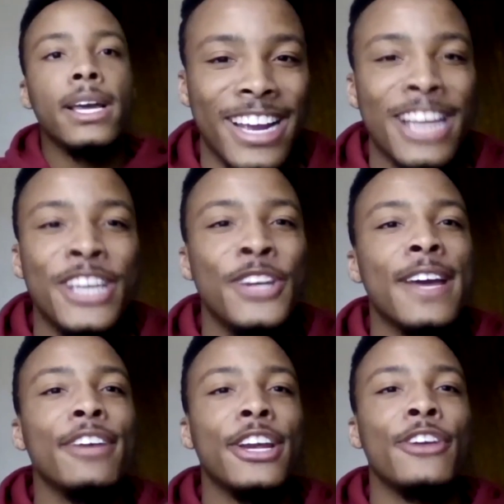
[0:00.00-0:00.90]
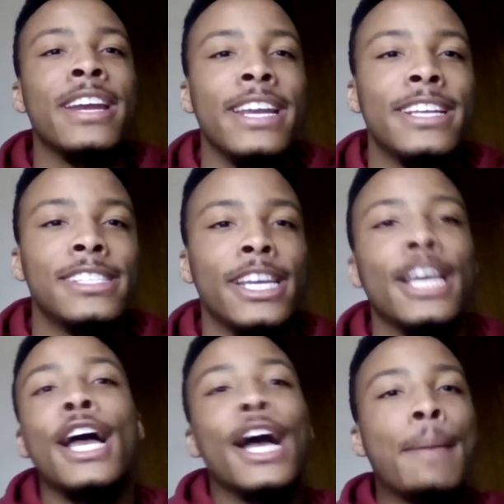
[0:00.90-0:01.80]
And like, you never hear Indians say,
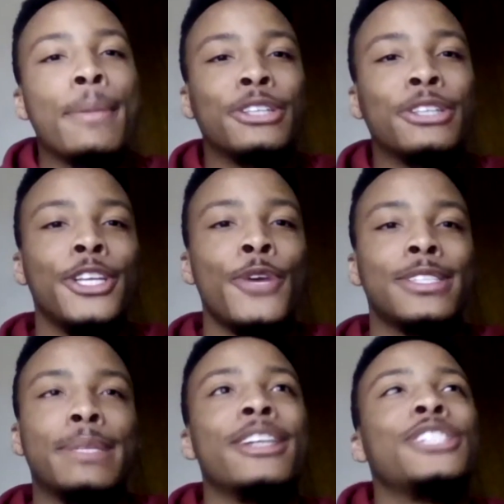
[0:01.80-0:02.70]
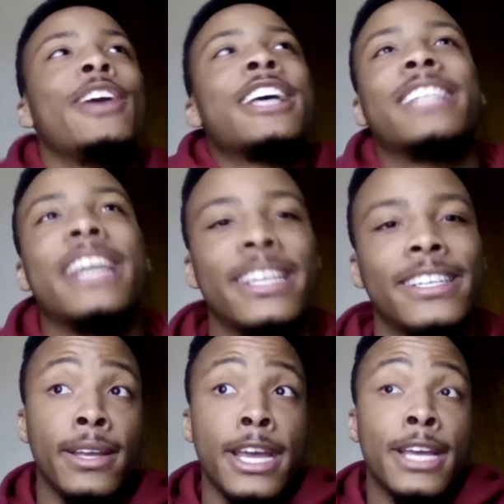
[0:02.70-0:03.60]
I'm gonna go to the US to be a
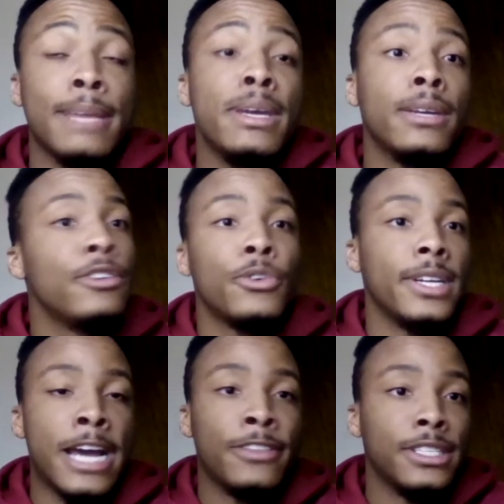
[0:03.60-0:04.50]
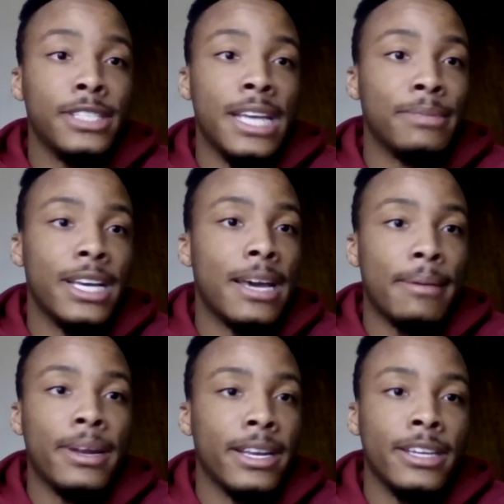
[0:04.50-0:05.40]
translator. It can be lucrative at the same time,
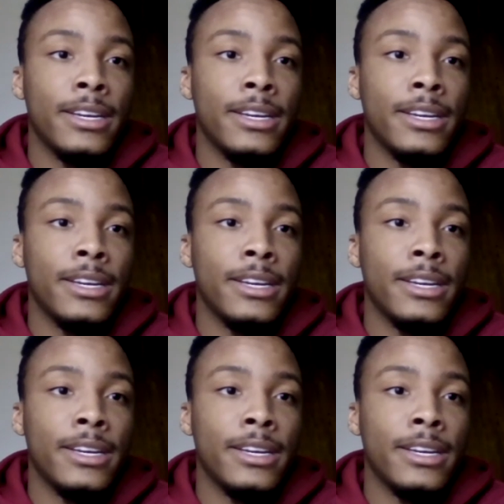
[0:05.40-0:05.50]
like,